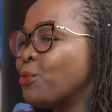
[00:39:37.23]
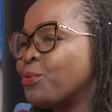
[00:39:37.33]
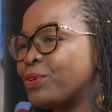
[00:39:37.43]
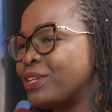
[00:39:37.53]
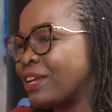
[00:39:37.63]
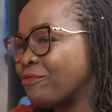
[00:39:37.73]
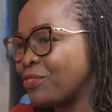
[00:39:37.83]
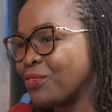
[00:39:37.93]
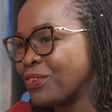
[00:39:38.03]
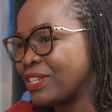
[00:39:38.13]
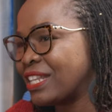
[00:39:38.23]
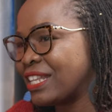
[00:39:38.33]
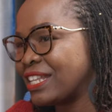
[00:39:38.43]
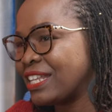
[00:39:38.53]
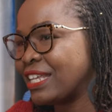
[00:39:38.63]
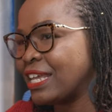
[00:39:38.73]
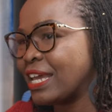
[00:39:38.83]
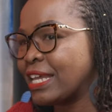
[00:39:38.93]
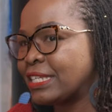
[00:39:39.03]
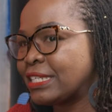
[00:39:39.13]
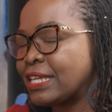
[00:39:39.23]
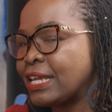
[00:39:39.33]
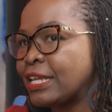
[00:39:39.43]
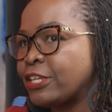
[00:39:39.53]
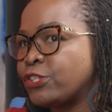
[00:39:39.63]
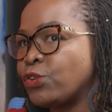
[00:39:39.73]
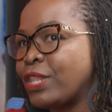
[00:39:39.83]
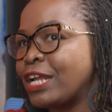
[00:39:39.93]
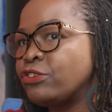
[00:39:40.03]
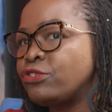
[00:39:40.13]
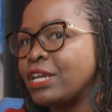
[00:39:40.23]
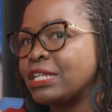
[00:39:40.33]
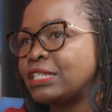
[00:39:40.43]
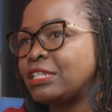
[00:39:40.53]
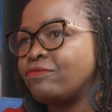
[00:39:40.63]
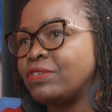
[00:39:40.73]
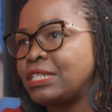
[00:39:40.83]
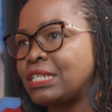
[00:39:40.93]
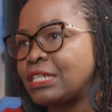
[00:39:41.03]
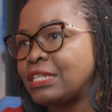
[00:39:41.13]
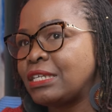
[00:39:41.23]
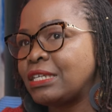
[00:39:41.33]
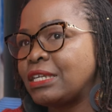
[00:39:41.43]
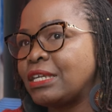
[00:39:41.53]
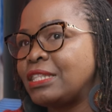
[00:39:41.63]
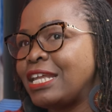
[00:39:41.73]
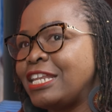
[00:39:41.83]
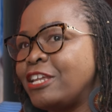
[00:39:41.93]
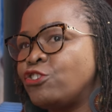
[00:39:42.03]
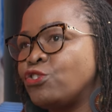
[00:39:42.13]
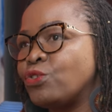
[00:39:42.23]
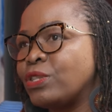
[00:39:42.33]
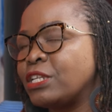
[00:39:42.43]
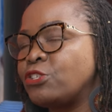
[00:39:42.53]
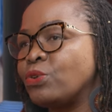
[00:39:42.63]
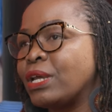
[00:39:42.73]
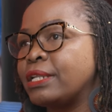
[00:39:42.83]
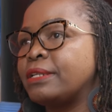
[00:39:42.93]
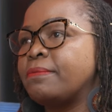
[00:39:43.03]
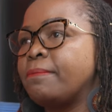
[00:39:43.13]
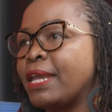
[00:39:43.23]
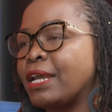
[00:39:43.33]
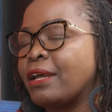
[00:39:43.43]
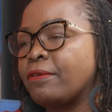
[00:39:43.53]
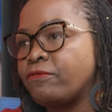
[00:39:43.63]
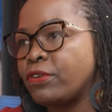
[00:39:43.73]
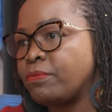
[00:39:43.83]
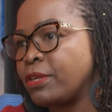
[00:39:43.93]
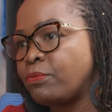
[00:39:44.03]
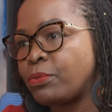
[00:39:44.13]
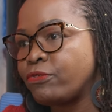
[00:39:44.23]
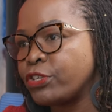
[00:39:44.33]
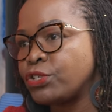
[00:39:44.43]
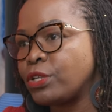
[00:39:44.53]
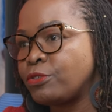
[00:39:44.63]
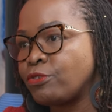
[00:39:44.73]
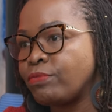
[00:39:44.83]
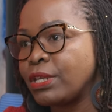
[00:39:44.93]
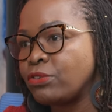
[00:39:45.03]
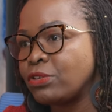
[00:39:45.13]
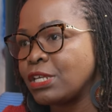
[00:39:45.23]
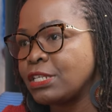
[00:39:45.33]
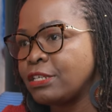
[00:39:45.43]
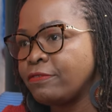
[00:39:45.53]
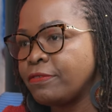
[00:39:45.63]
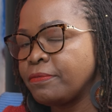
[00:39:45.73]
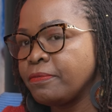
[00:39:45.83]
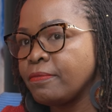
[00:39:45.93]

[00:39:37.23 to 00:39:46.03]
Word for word: Who would have known? Would have known? Yes. So that creativity, they need to know that you can make a very big profession out of being creative.